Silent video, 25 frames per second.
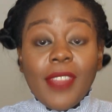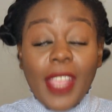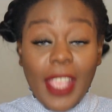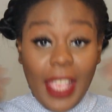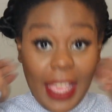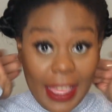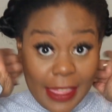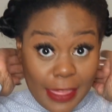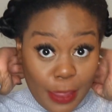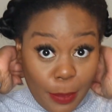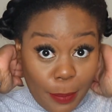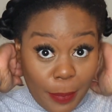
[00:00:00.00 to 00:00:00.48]

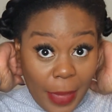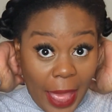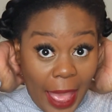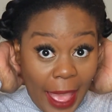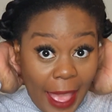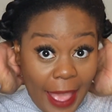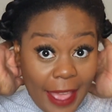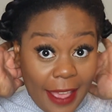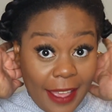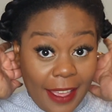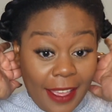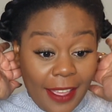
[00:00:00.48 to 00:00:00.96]
and the
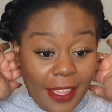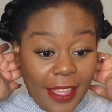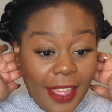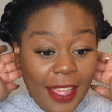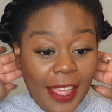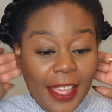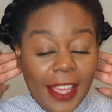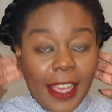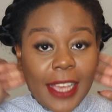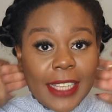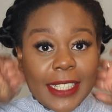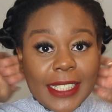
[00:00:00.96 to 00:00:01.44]
back
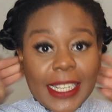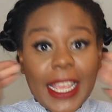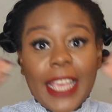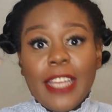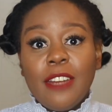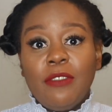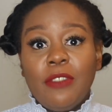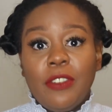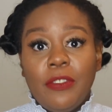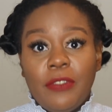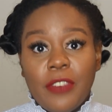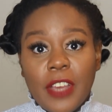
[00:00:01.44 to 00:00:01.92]
has
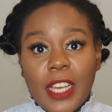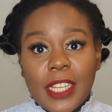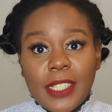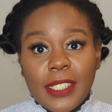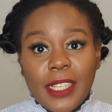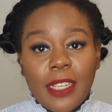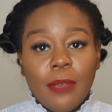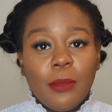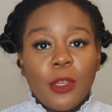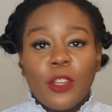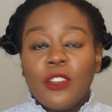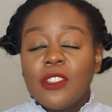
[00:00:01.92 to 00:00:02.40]
started
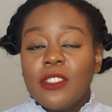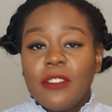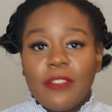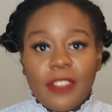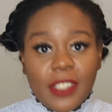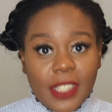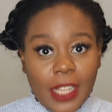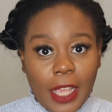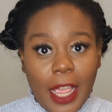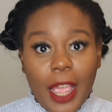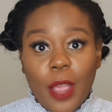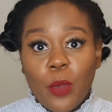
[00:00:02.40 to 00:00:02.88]
reverting because
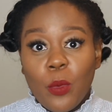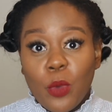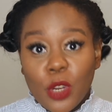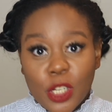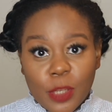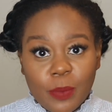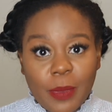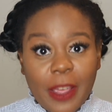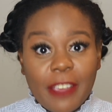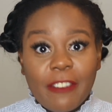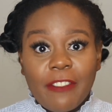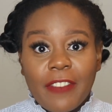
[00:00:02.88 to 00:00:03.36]
obviously I wash
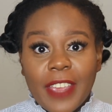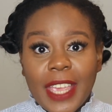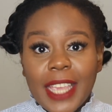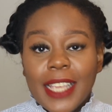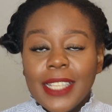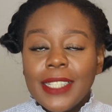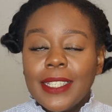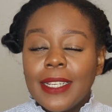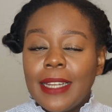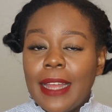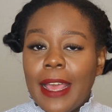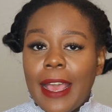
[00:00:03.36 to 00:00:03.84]
my
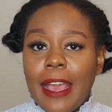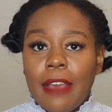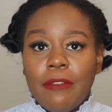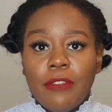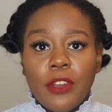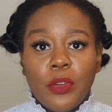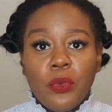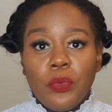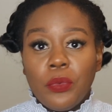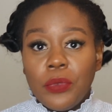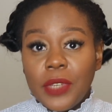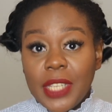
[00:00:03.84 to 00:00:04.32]
face and I
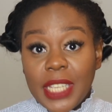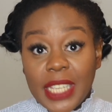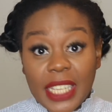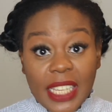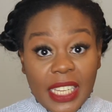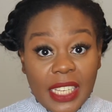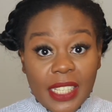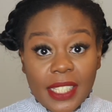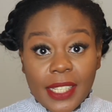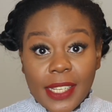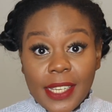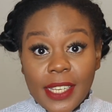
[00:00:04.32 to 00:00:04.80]
haven't
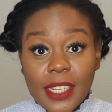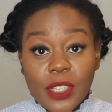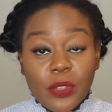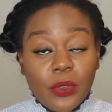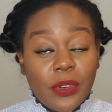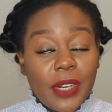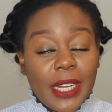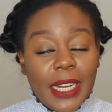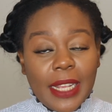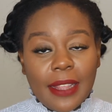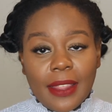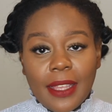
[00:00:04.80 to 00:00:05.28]
reheated
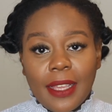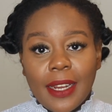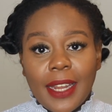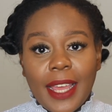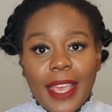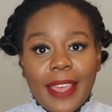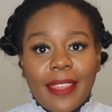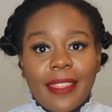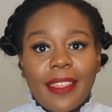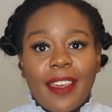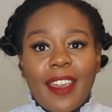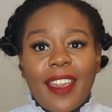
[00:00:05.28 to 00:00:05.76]
or anything
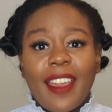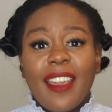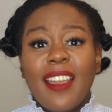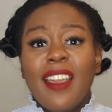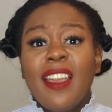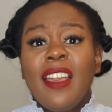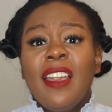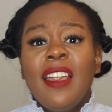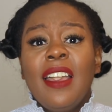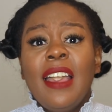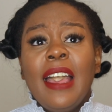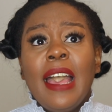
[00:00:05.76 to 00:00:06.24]
like that.
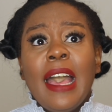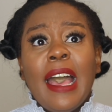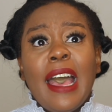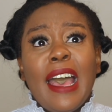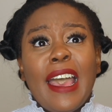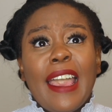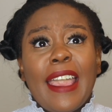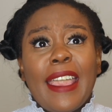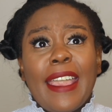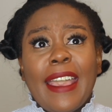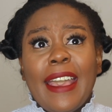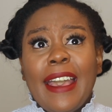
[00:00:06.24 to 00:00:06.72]

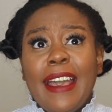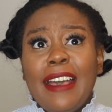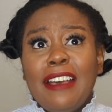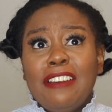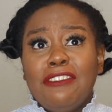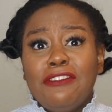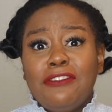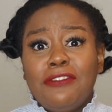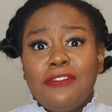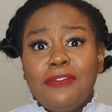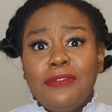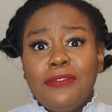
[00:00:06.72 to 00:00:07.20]
I
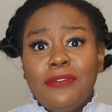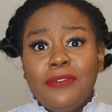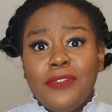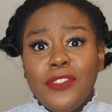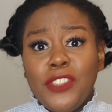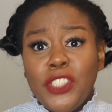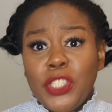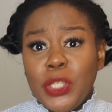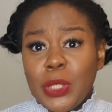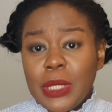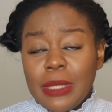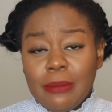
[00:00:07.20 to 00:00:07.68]
have
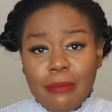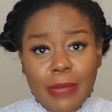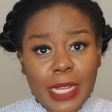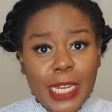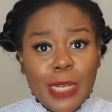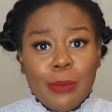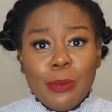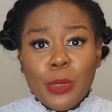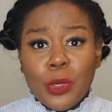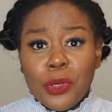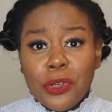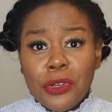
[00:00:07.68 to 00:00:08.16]
used
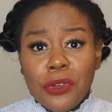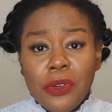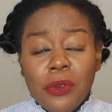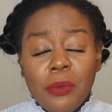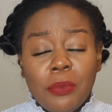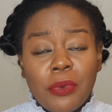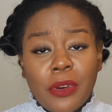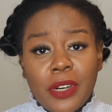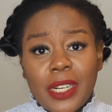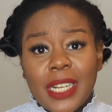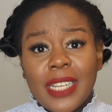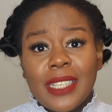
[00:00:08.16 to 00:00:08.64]
minimal
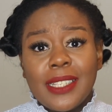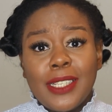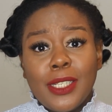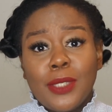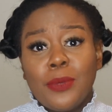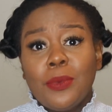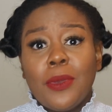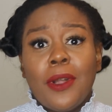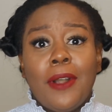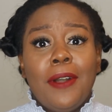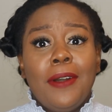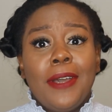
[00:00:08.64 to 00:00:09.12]
products as
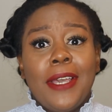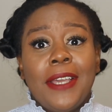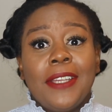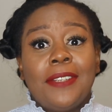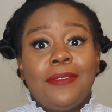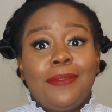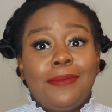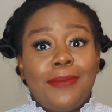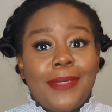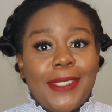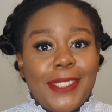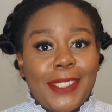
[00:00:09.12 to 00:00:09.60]
well. I
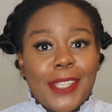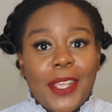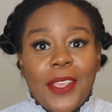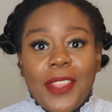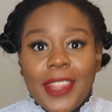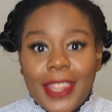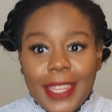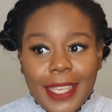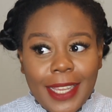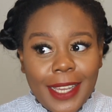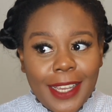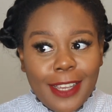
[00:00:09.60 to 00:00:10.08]

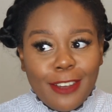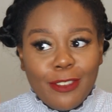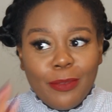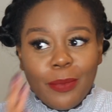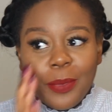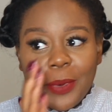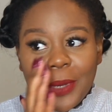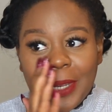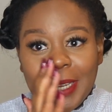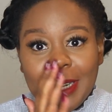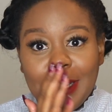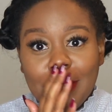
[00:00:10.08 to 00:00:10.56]
don't think I've
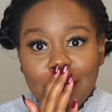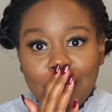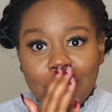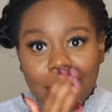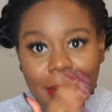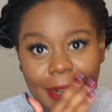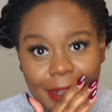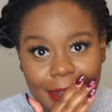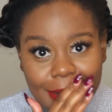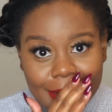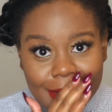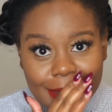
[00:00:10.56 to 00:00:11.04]
put any
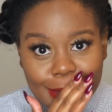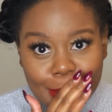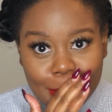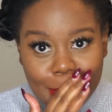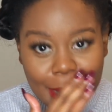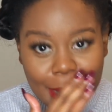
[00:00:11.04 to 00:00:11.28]
product in